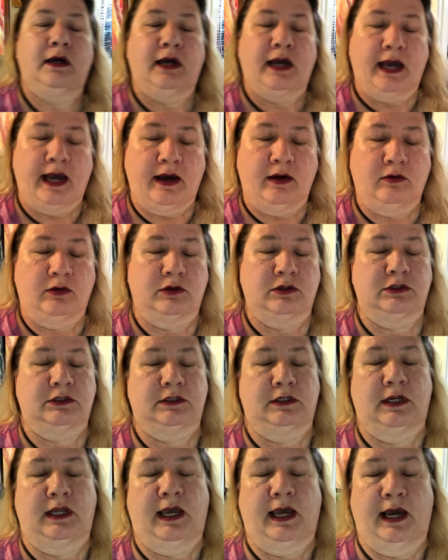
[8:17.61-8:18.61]
hours
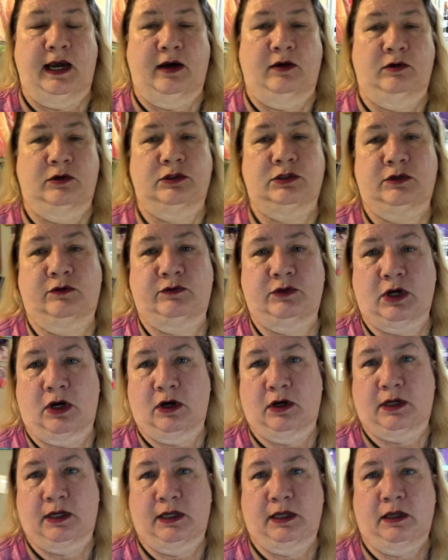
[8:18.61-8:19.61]
and hours of
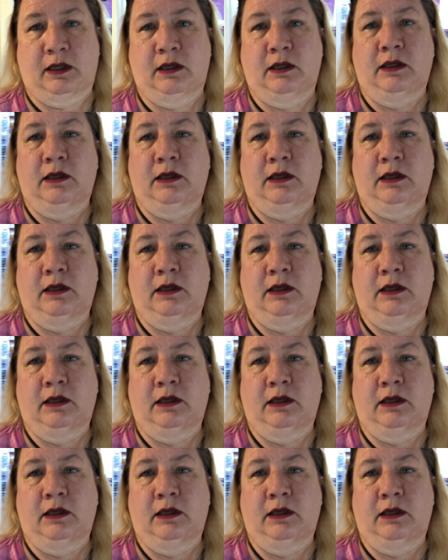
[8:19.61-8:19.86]
talking,